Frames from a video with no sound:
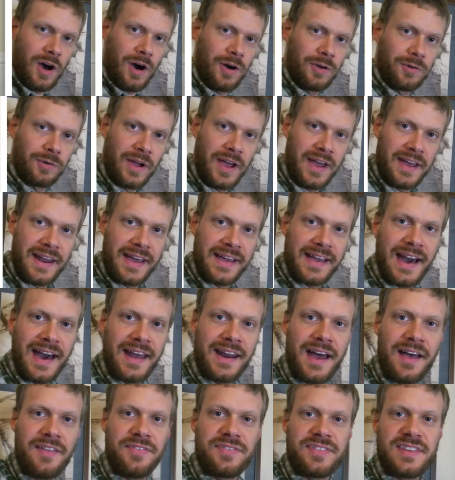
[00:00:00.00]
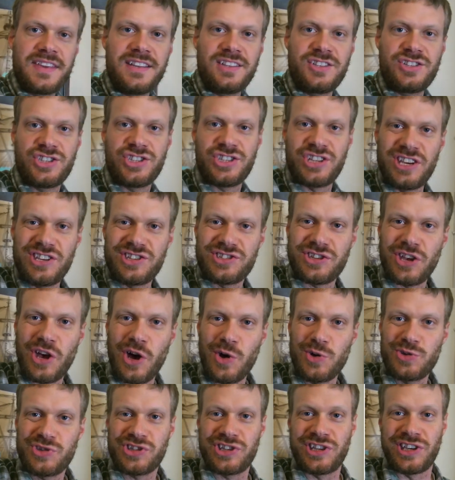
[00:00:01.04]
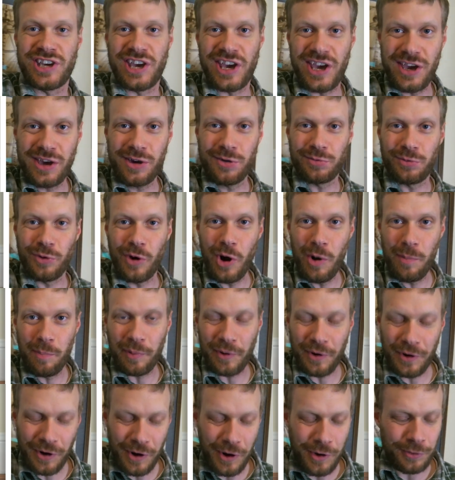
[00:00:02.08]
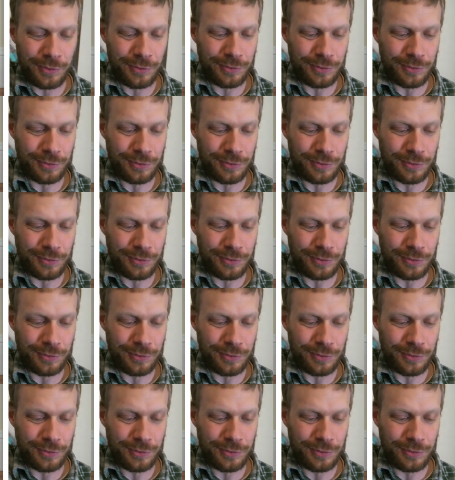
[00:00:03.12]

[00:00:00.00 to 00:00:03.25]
All right, I got on the Chisos King Roper